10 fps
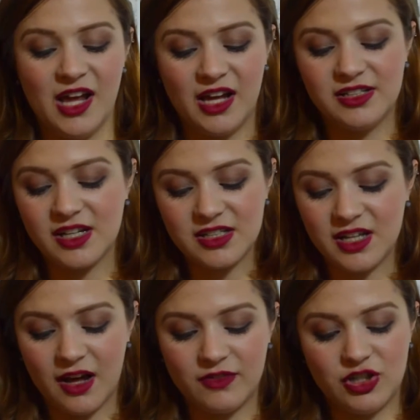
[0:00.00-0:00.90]
It
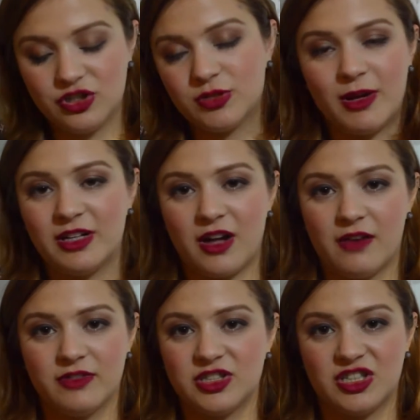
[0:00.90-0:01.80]
doesn't have a huge amount of
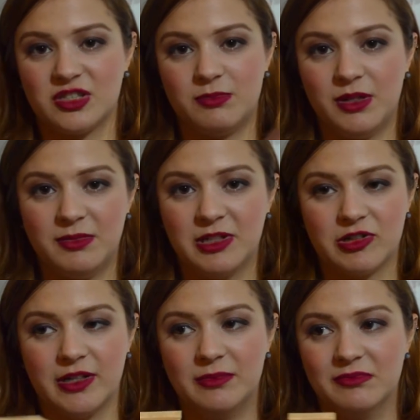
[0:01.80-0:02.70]
coverage as a BB
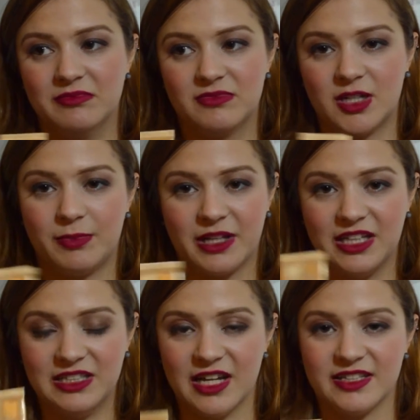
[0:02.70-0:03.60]
cream
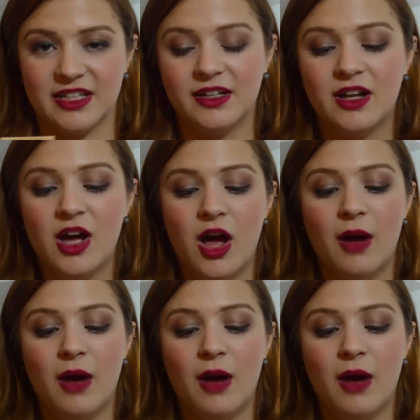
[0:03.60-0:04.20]
typically doesn't,